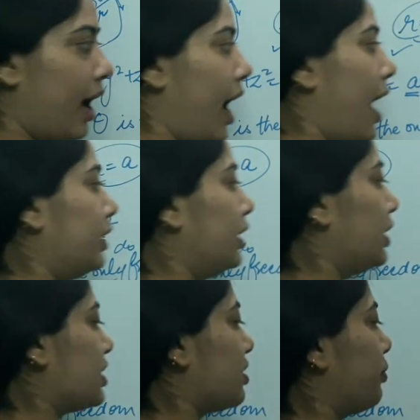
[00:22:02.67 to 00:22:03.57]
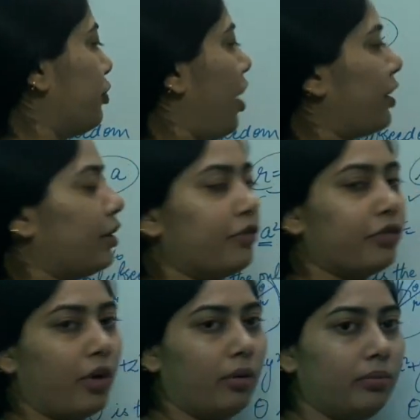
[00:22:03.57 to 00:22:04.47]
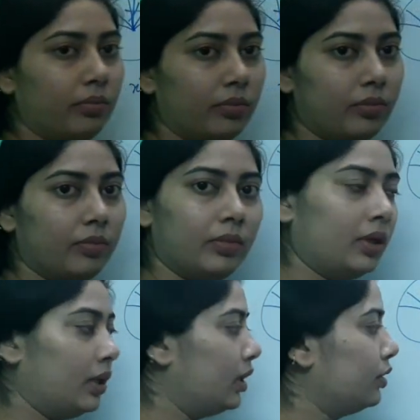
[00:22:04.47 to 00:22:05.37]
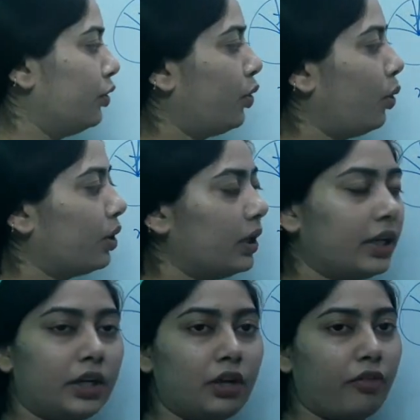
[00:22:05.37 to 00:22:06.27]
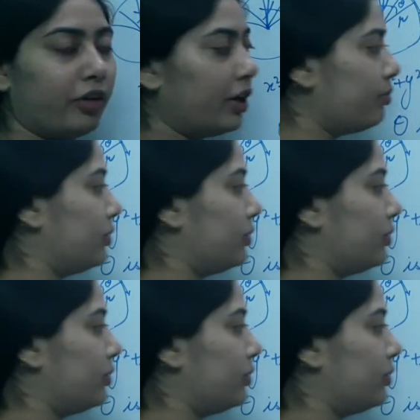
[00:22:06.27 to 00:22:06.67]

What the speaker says: and it is subtracted from the total degree of freedom.